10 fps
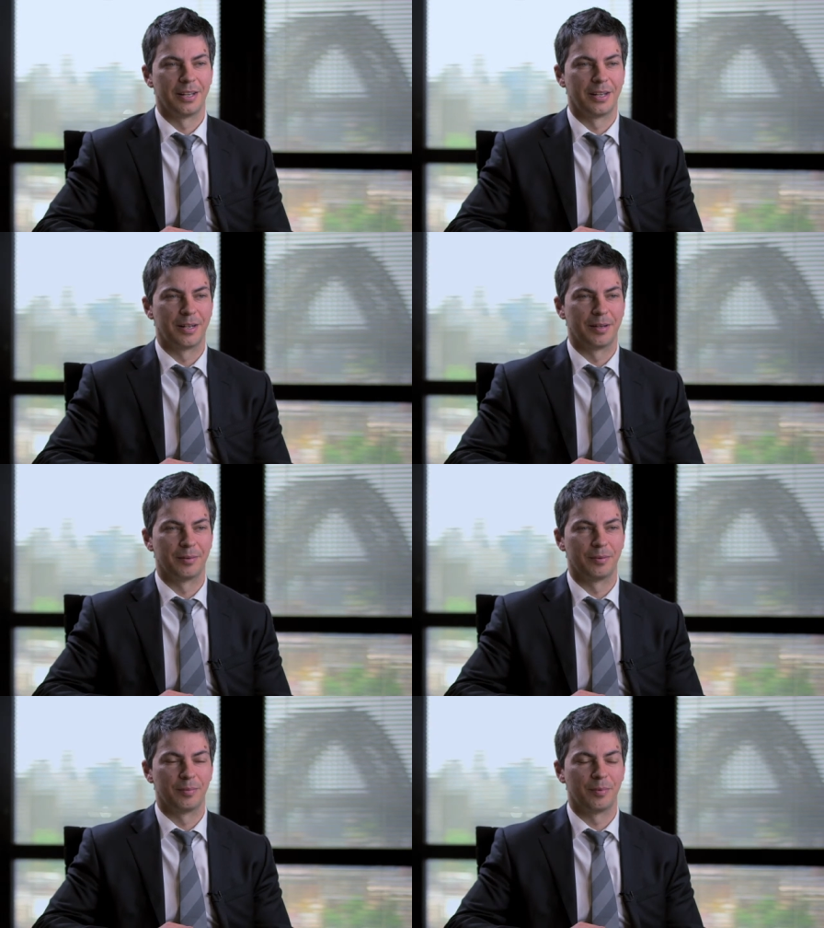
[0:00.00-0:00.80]

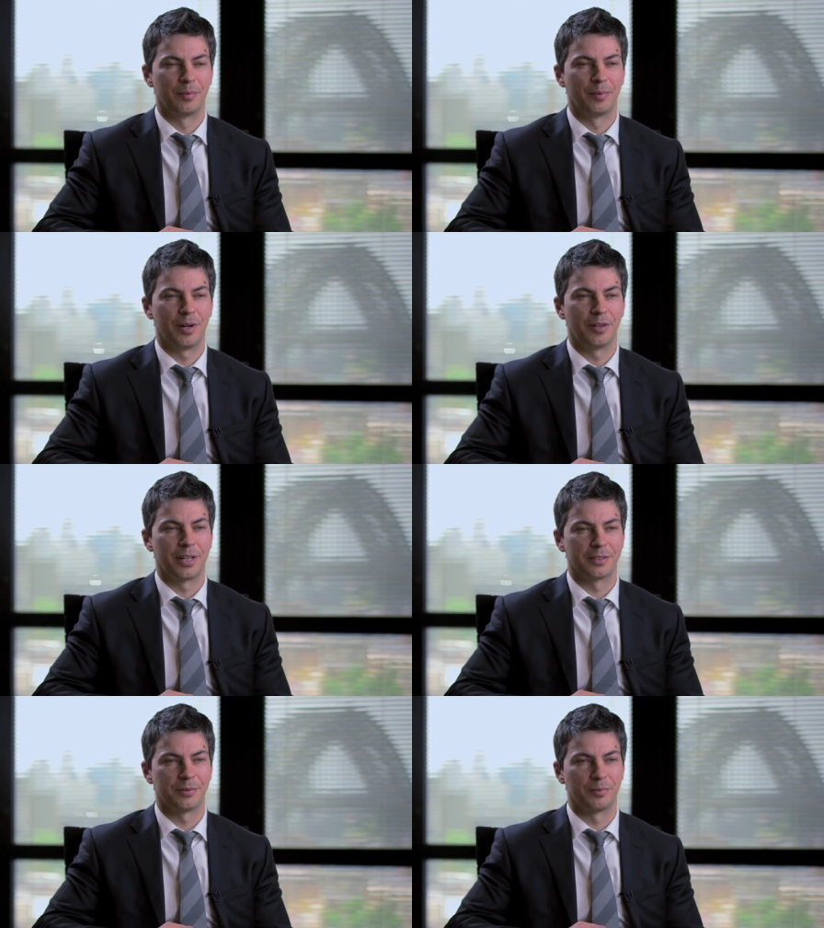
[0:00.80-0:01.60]
While
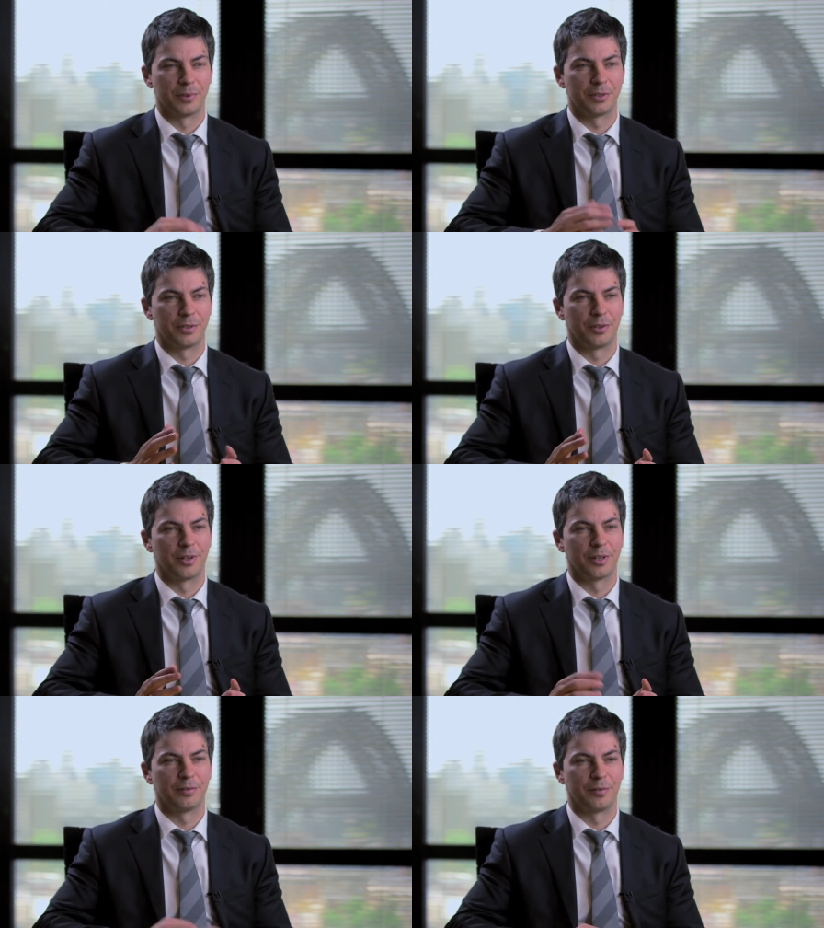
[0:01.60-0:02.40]
that was
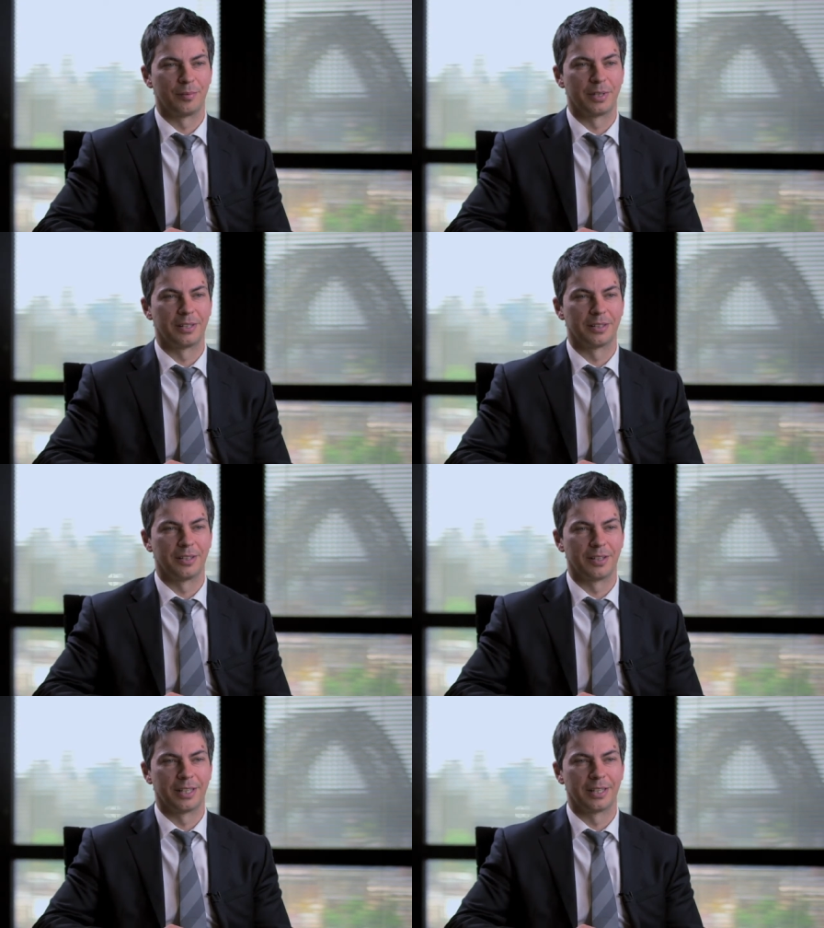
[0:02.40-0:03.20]
strong from an
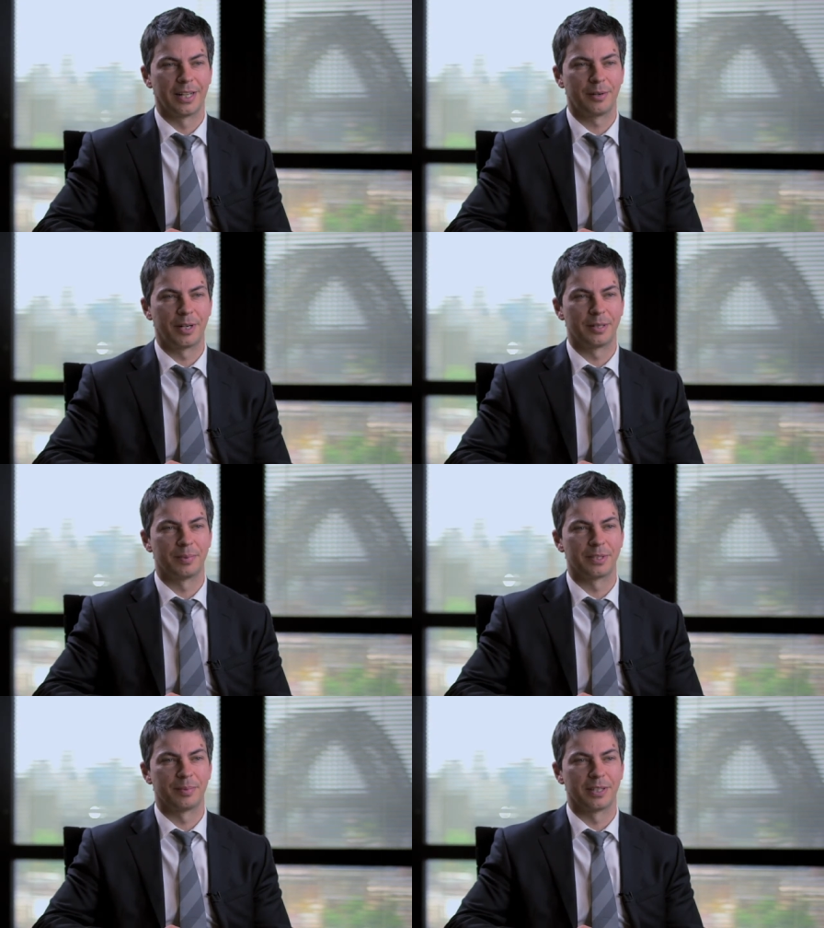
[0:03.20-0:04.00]
underlying equities
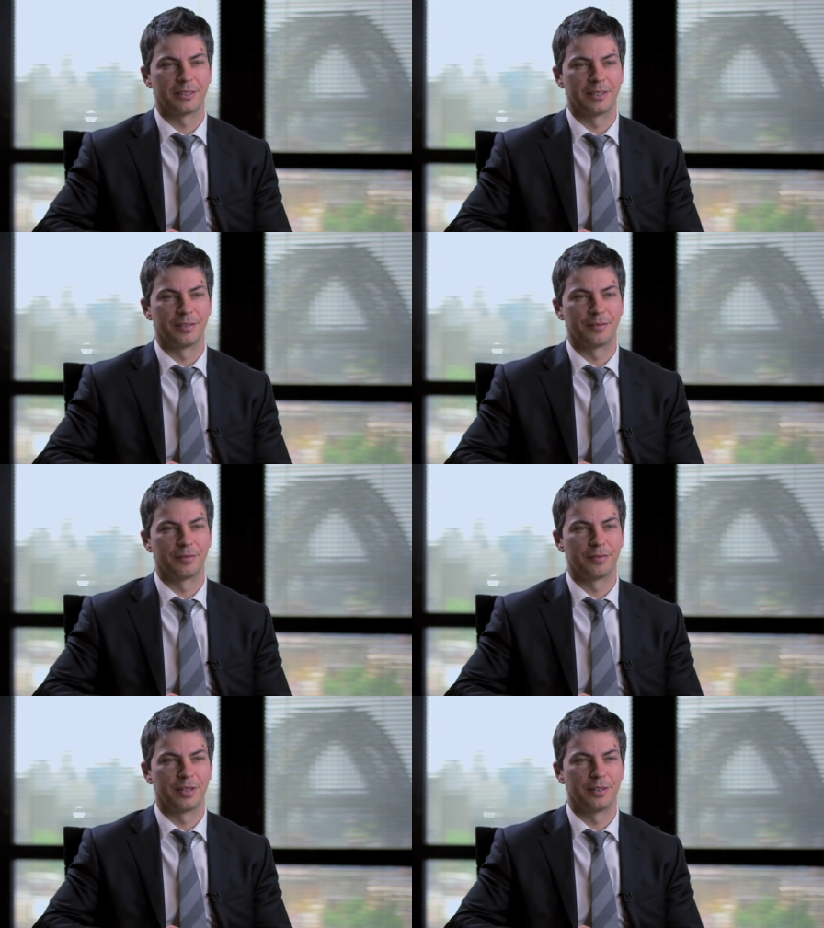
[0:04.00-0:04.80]
perspective,
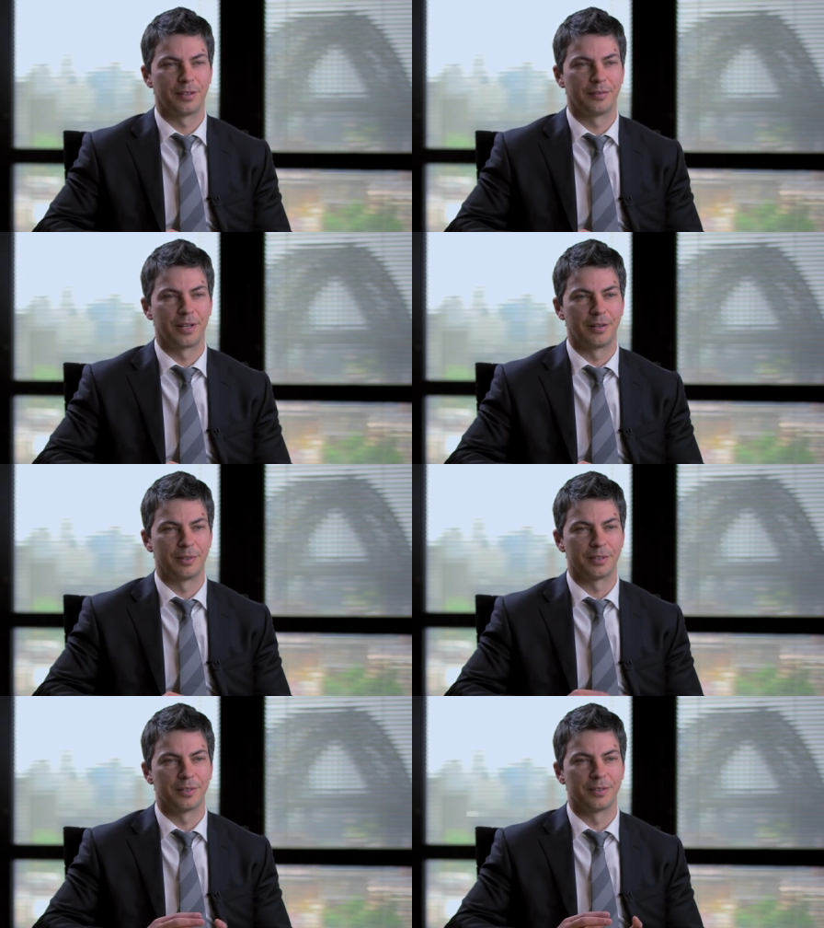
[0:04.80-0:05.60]
a lot of that
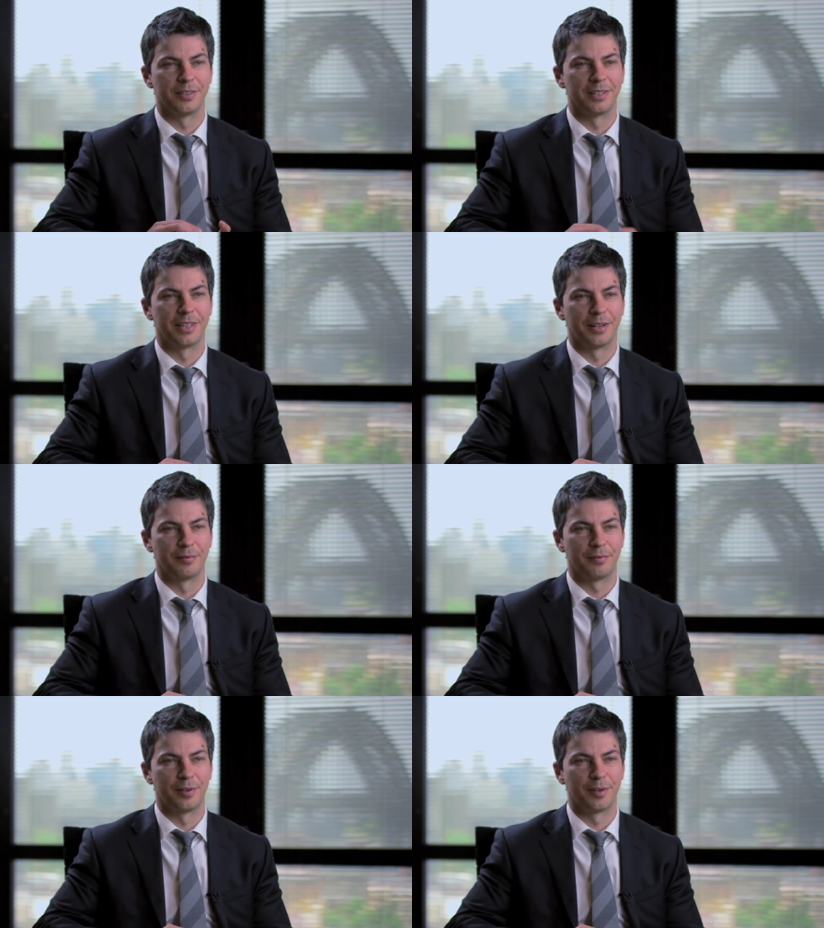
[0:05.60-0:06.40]
return did
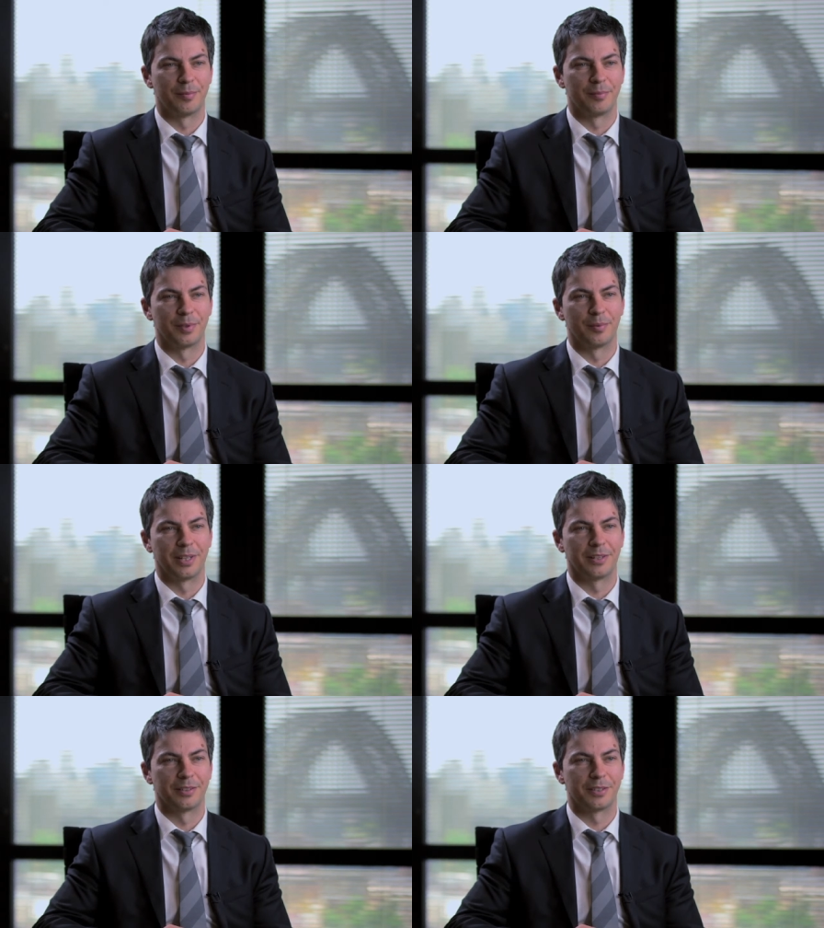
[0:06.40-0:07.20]
come from the
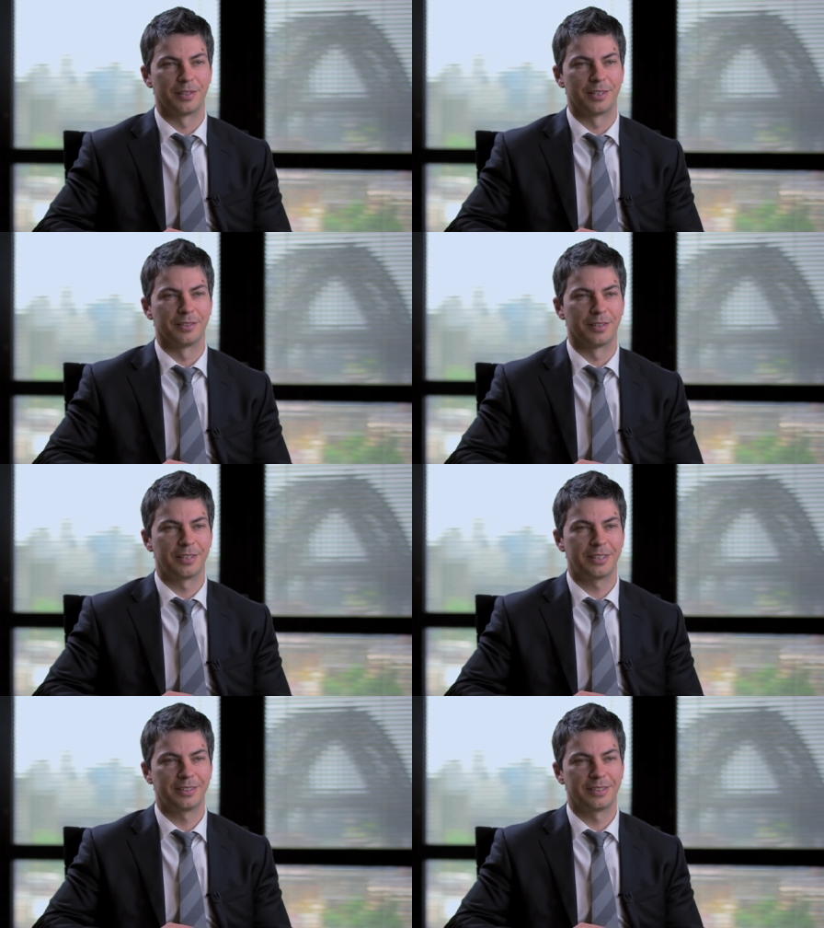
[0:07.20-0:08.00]
weaker Australian dollar.